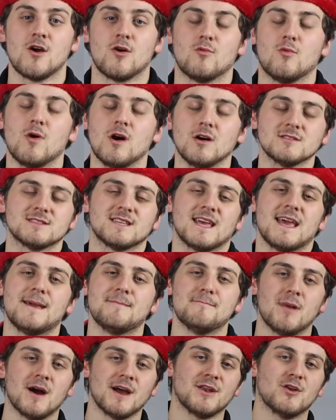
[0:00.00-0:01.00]
Whilst
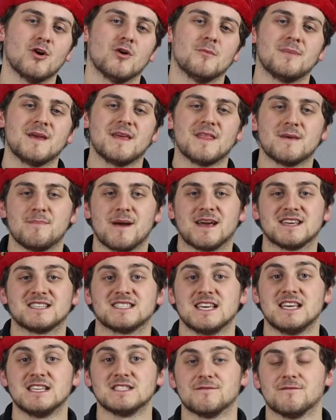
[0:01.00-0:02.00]
it might not be the best
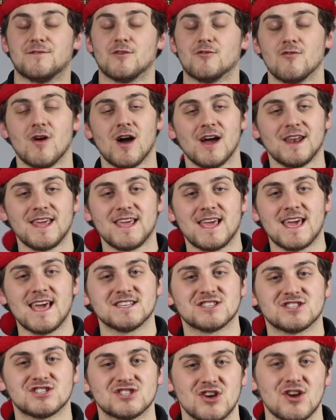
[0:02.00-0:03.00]
season for riding,
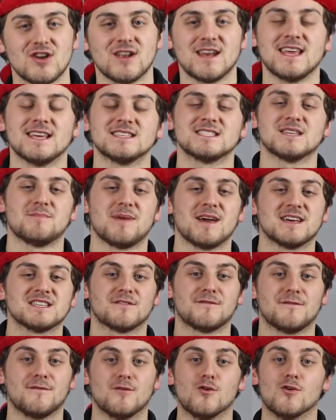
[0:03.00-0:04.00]
it certainly is the
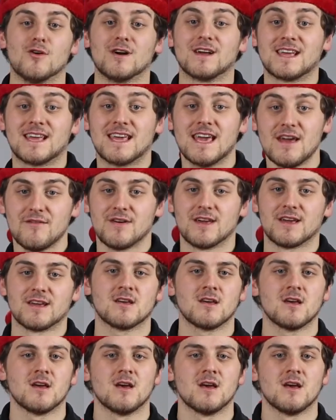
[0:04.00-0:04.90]
best for giving.